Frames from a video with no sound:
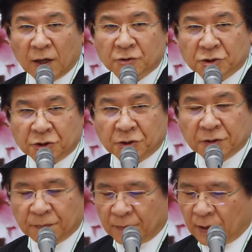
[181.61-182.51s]

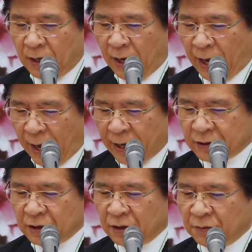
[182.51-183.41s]
culture,
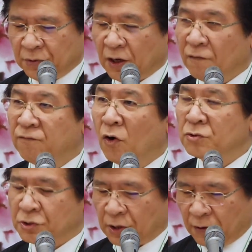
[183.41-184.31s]
and be a
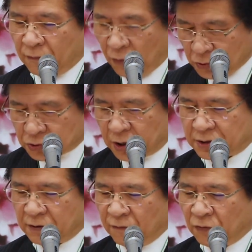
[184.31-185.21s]

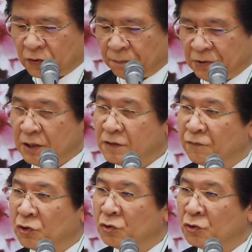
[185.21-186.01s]
fortress for the peace of